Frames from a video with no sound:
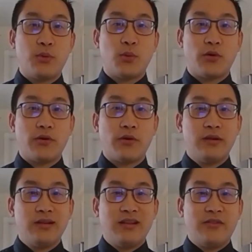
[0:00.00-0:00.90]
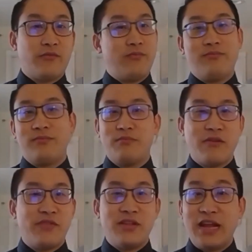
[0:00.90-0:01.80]
were,
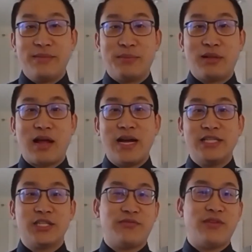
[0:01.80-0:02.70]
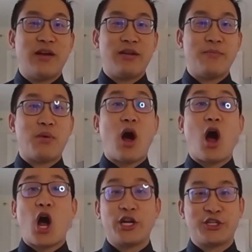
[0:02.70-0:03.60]
if the name implies, just very
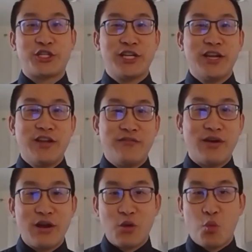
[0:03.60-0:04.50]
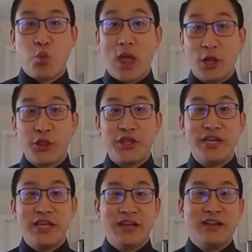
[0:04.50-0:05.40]
posh, very wealthy,